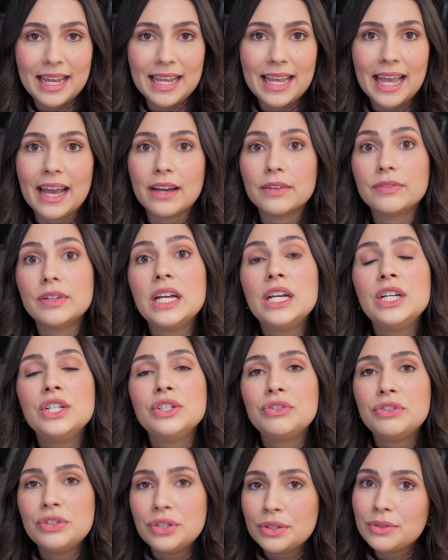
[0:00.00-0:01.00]
I have
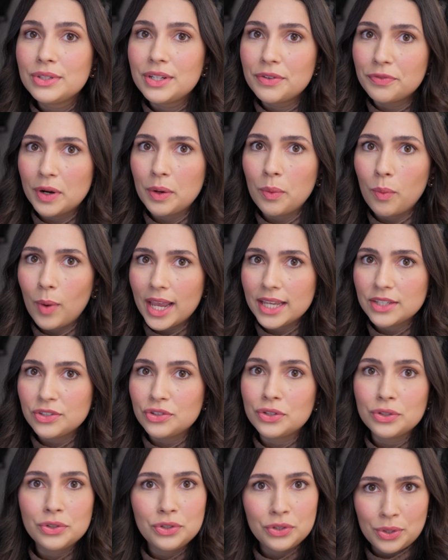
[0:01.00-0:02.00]
2 different ways
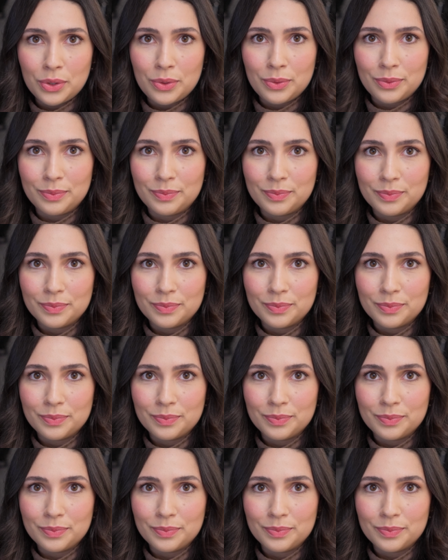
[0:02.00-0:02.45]
to shoot.